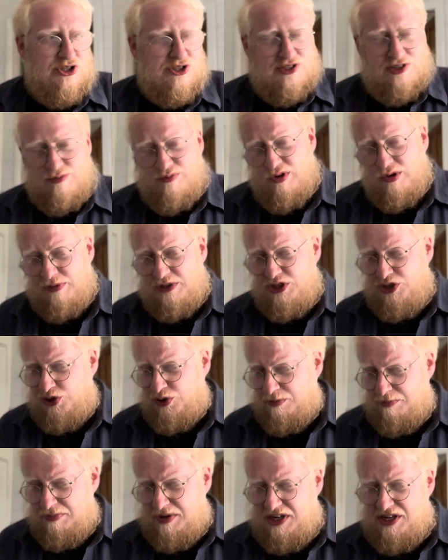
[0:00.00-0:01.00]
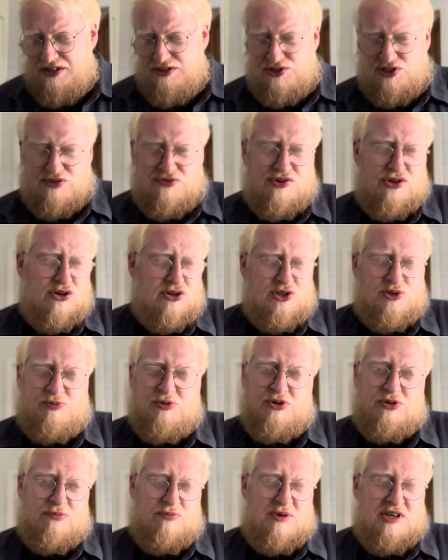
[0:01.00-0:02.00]
as it probably should be because I forgot to
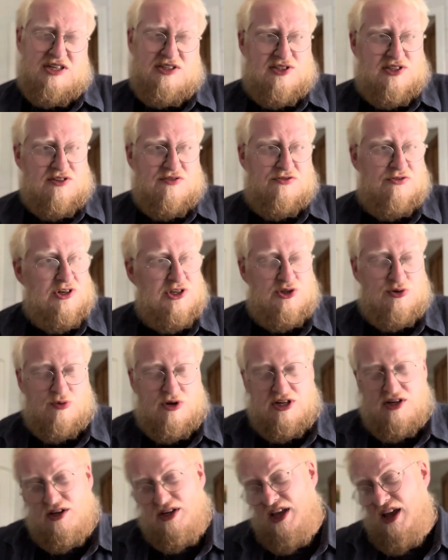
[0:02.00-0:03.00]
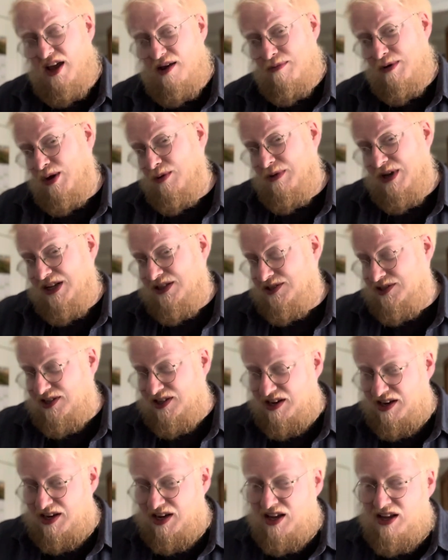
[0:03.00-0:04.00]
put beers in the fridge when I came home
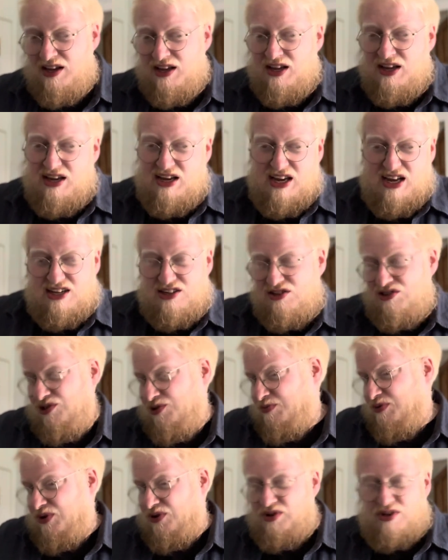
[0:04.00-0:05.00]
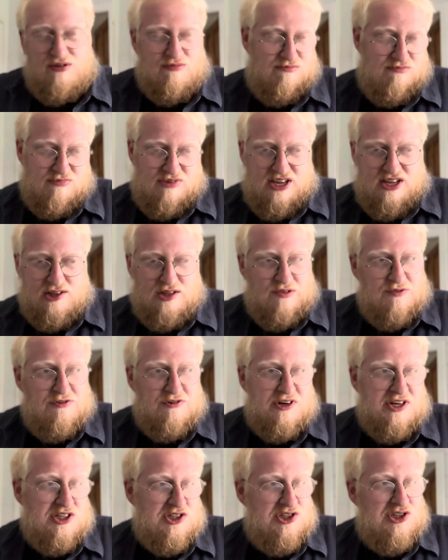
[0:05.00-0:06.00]
yesterday and I just put them in the
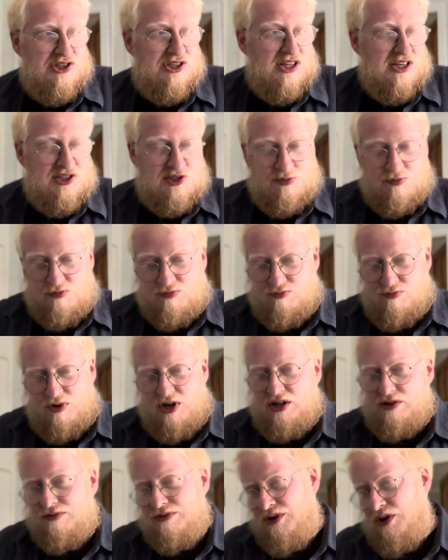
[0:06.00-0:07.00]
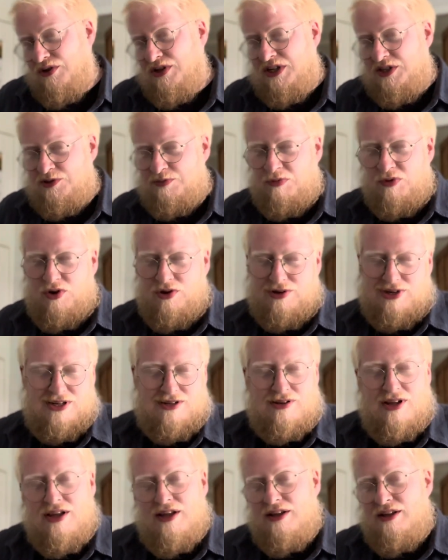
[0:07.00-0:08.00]
fridge this, well, not this
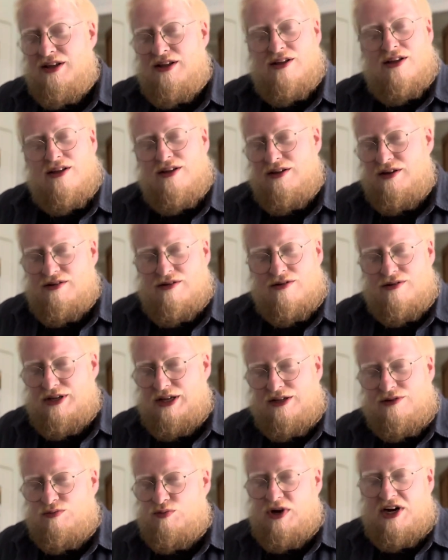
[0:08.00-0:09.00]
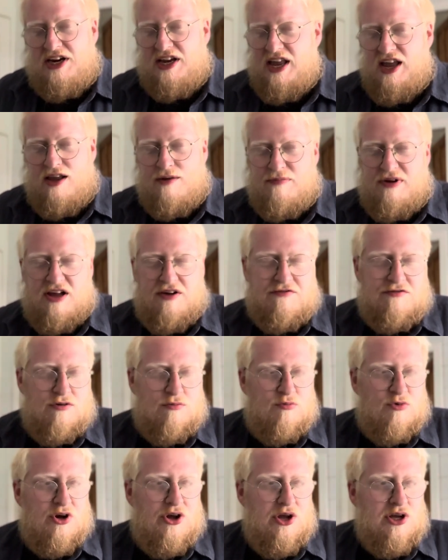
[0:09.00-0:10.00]
morning, uh, when I came back
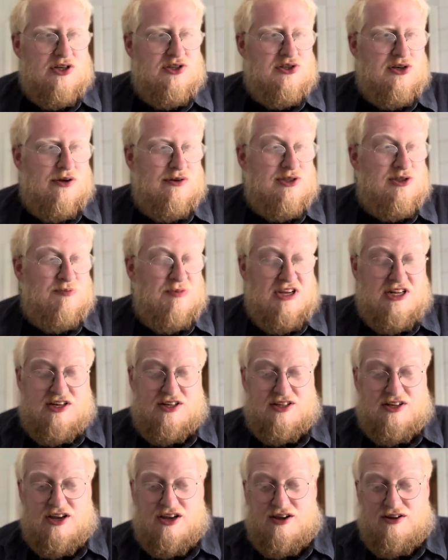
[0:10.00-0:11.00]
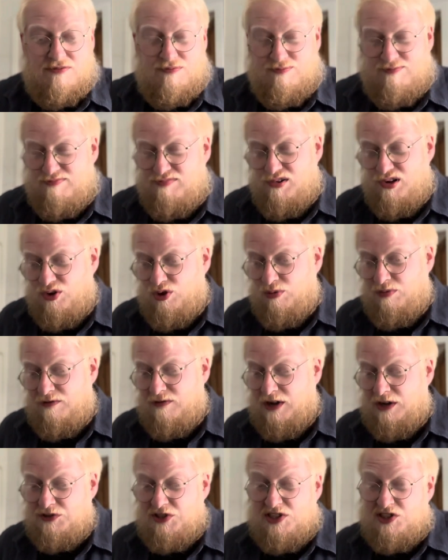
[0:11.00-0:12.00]
from work. So it's been in there for a couple of
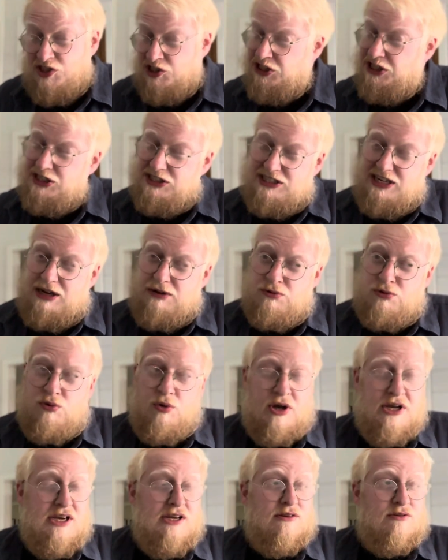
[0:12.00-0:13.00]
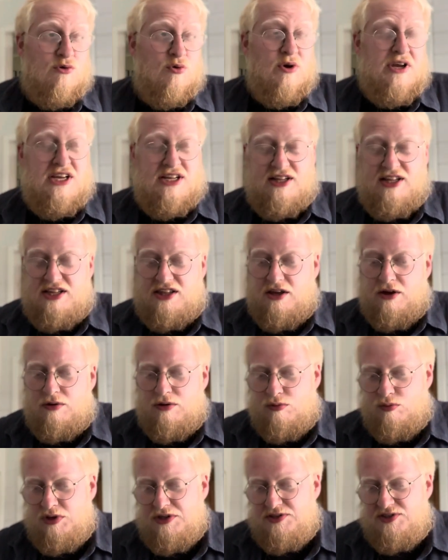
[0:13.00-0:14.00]
hours. It's chilled down quite quickly though,
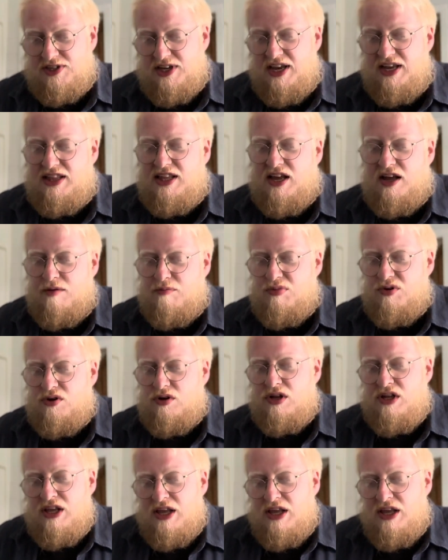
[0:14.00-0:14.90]
I will say that, but